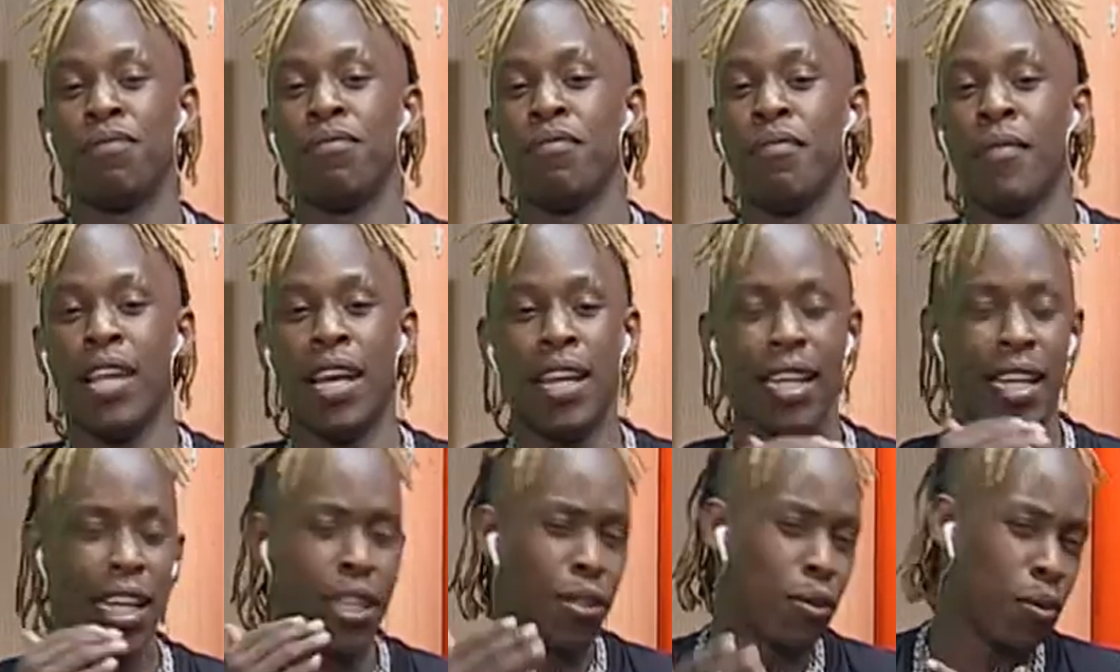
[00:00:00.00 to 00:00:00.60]
And
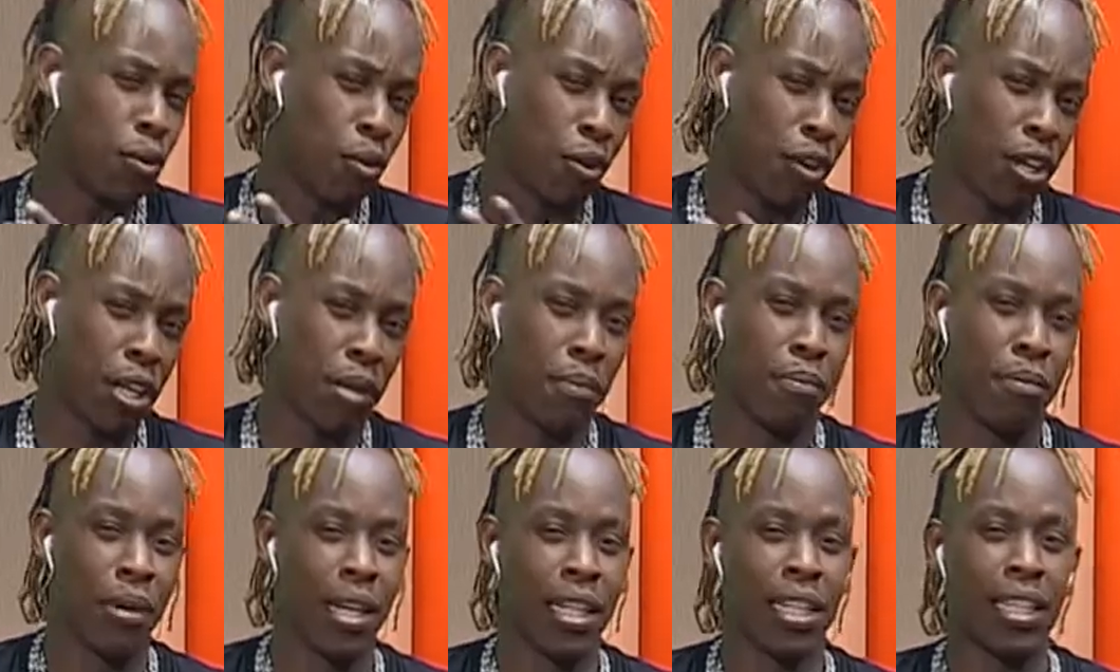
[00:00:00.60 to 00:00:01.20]
get to know him
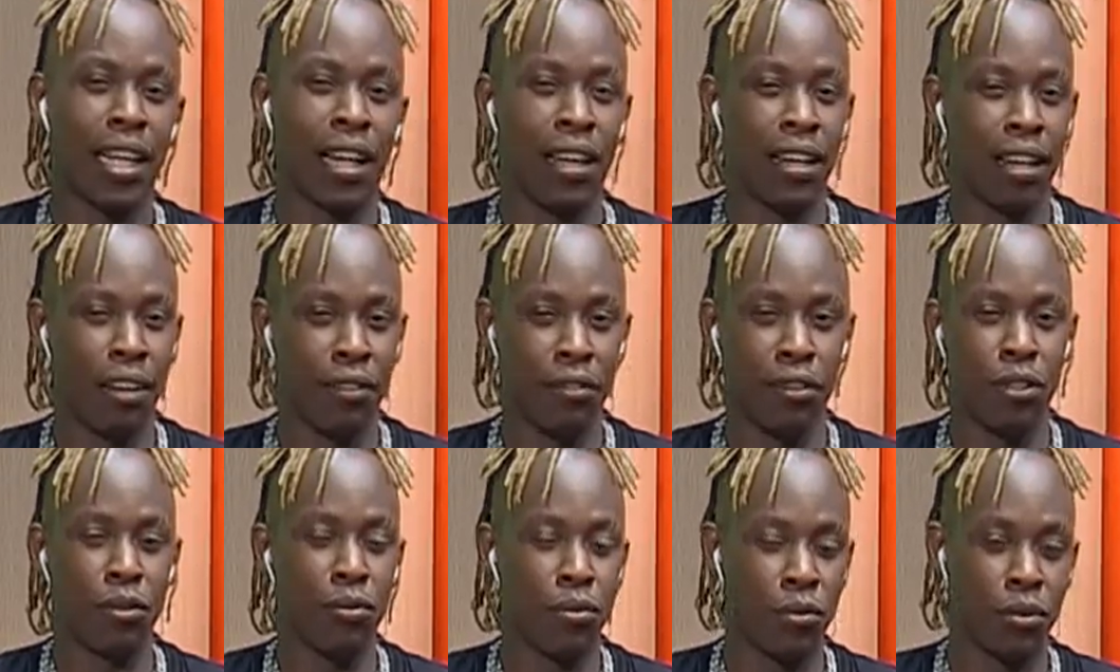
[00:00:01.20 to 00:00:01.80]
better na
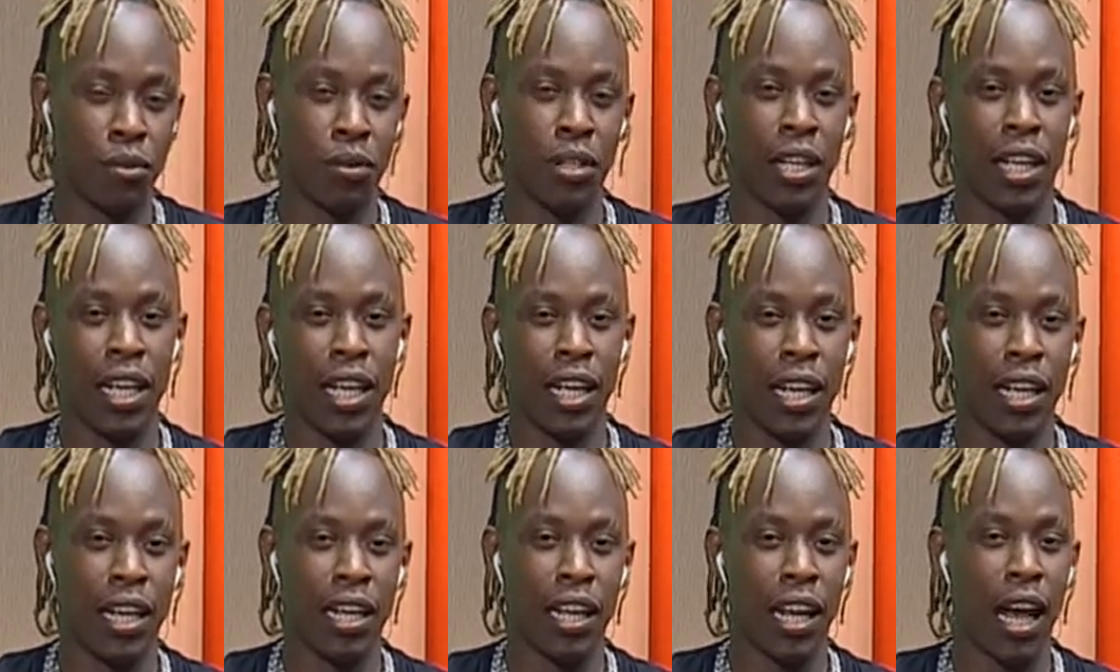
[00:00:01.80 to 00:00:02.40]

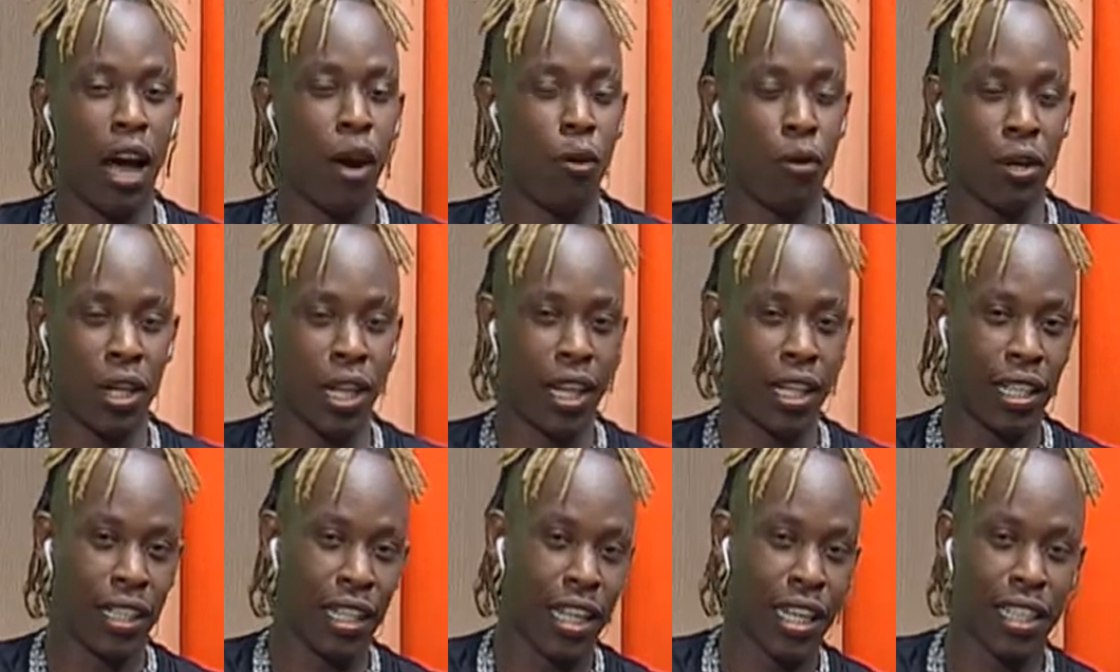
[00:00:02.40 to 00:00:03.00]
vitu, how we
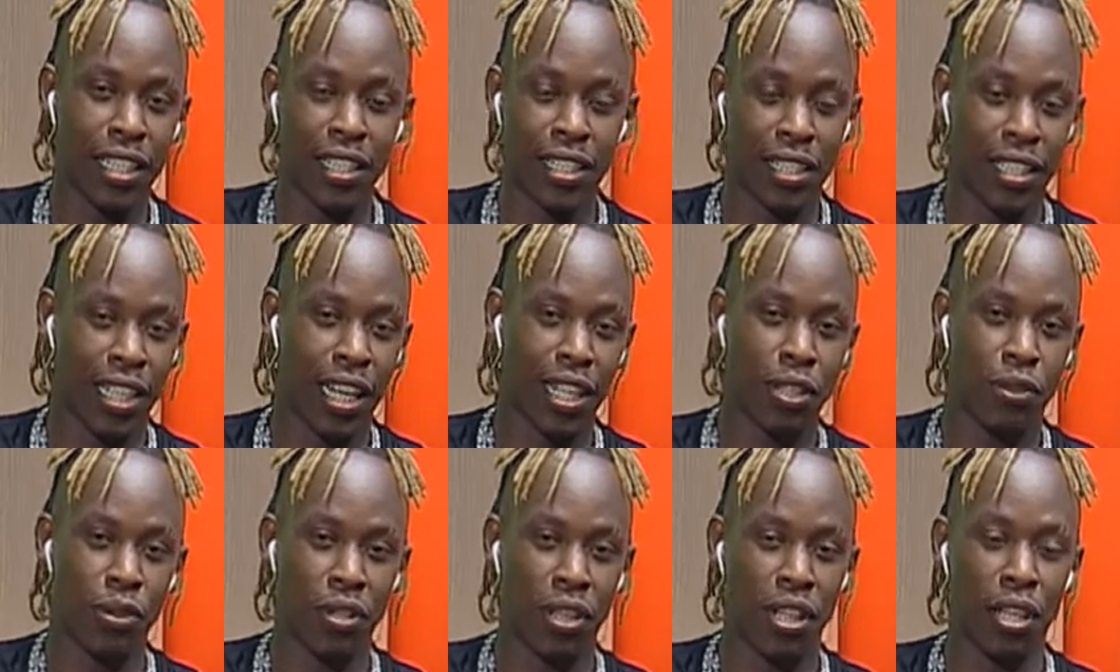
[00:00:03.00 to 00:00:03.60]
can get in
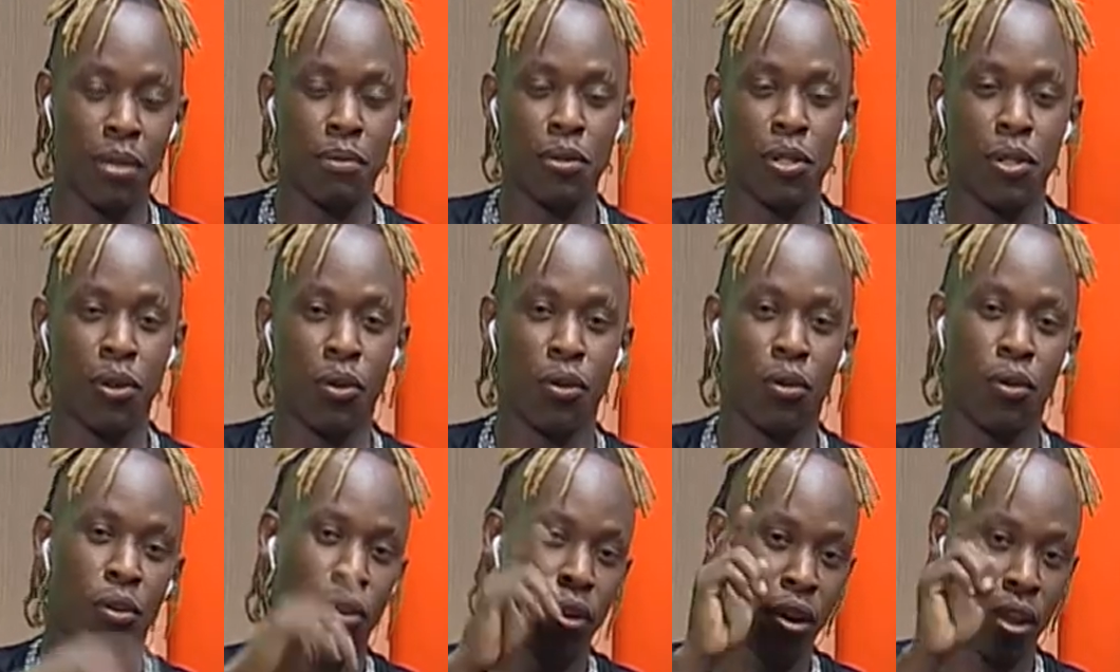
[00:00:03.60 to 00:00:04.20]
touch with him. So
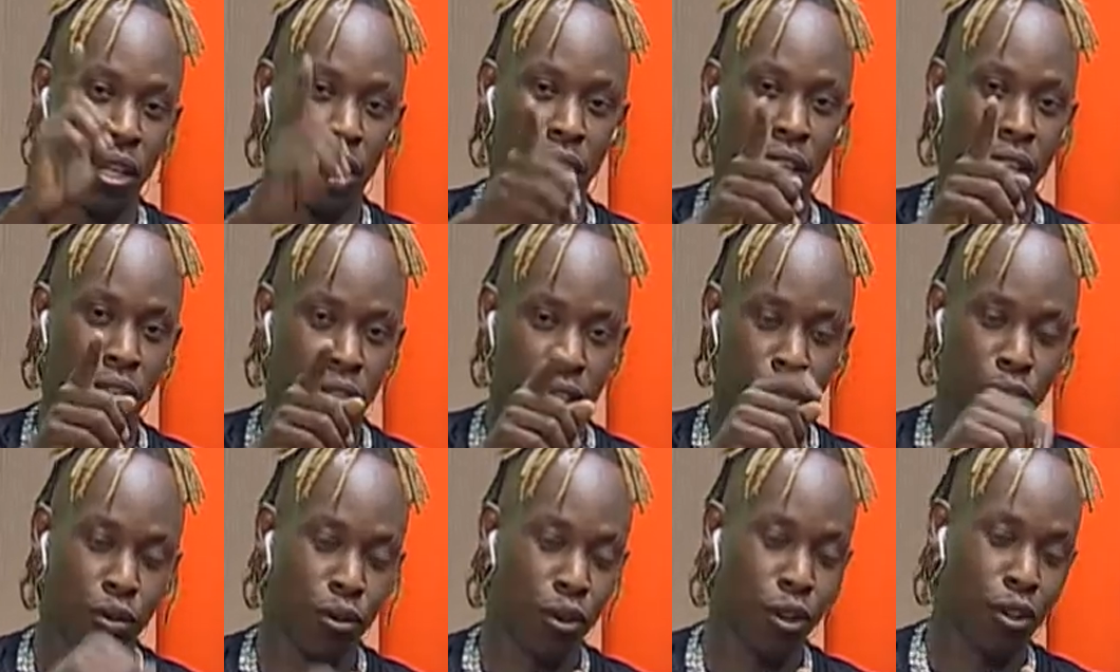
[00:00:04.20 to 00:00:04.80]

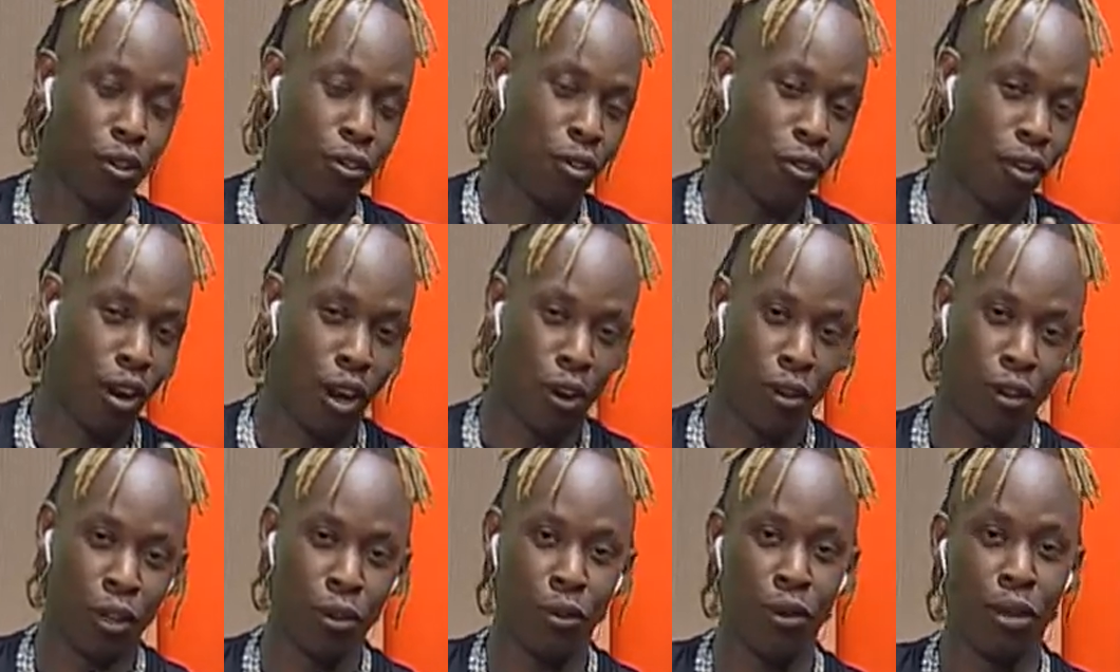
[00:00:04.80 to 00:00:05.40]
do not go
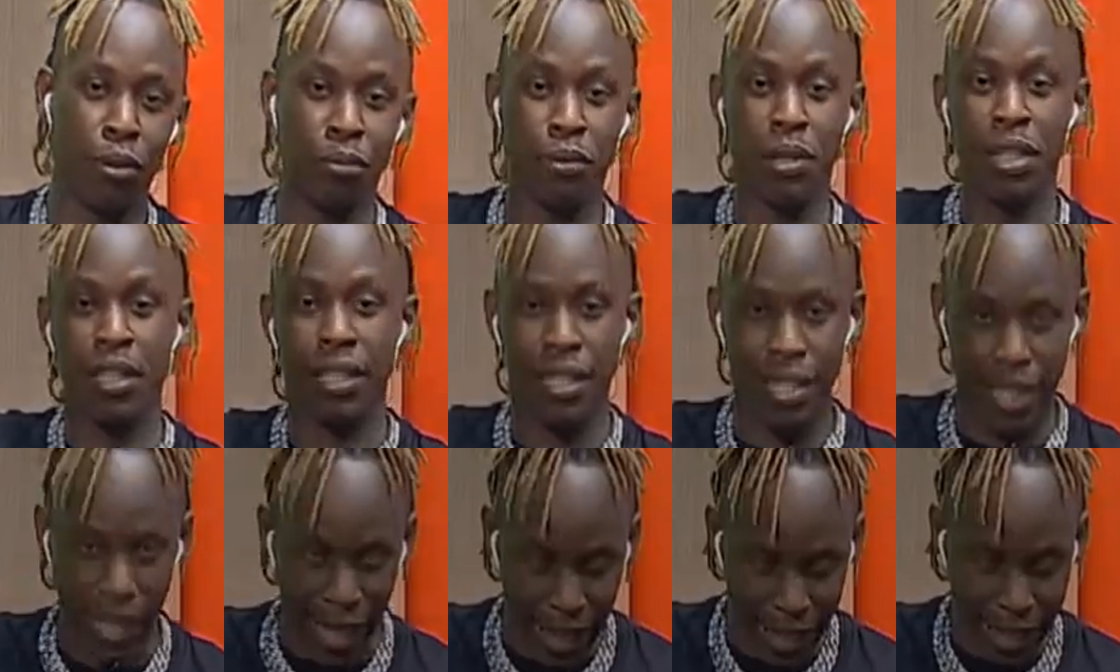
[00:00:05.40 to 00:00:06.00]
away, we'll be
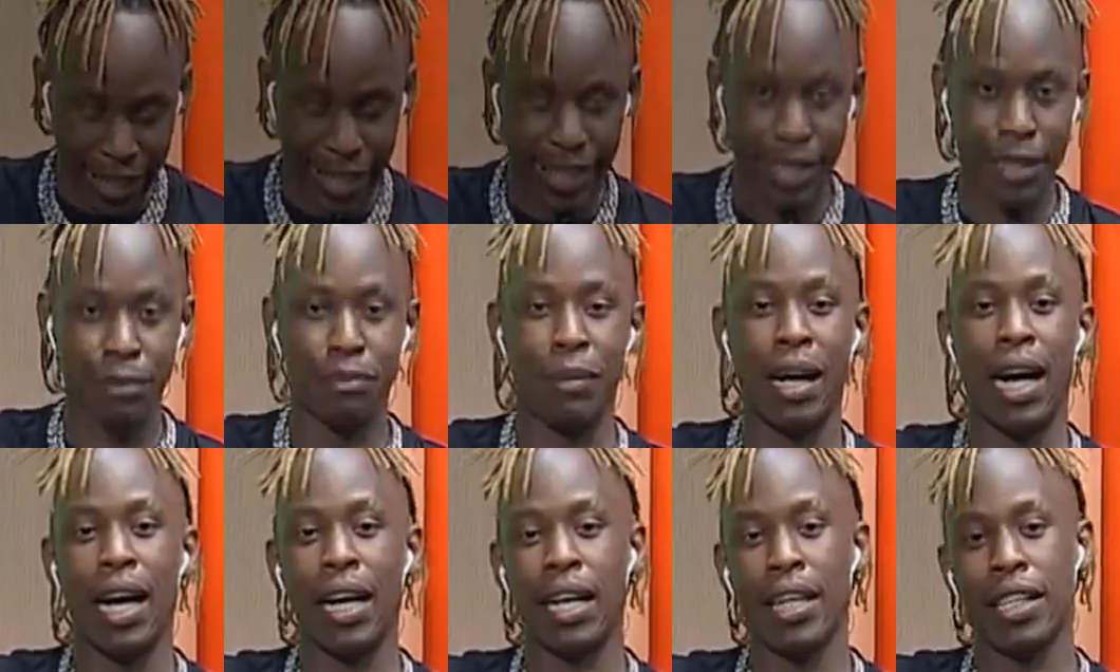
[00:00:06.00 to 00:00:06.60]
right
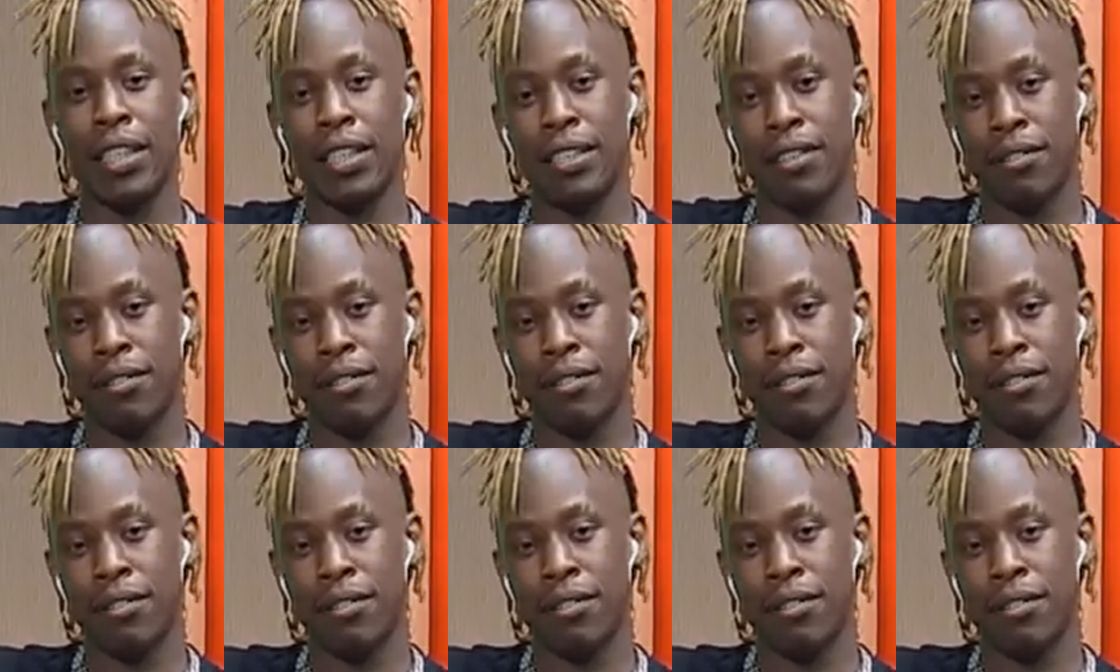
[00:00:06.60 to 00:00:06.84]
back.